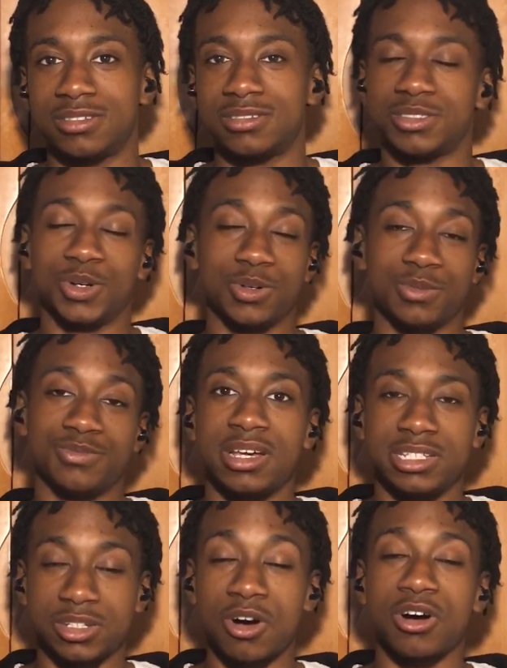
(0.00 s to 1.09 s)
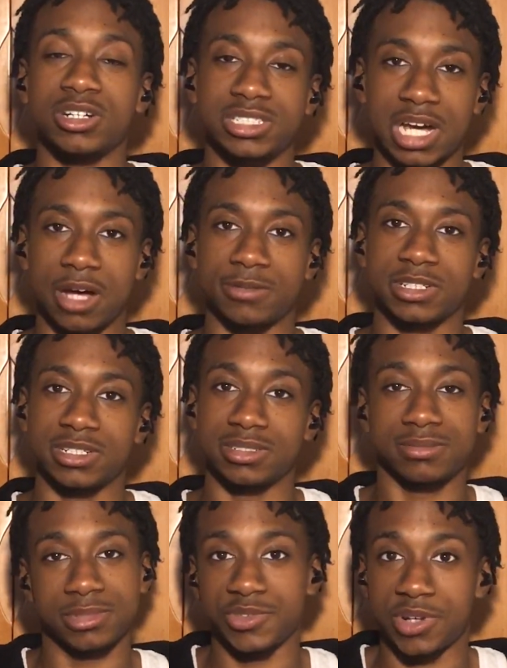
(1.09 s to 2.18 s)
So his car stops because
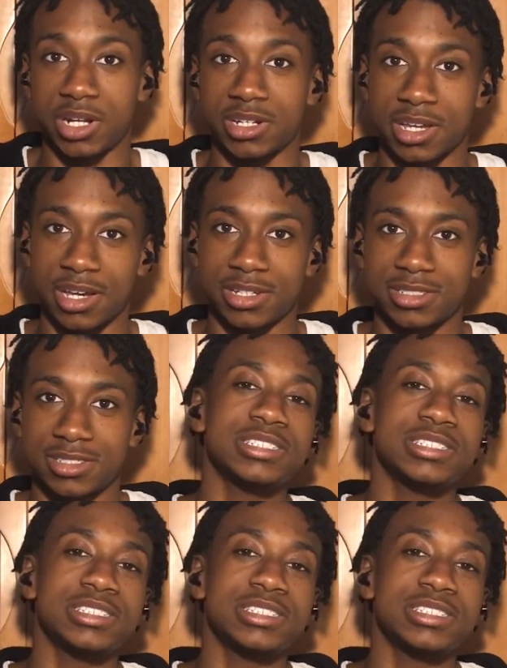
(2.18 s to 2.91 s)
he ran out of gas.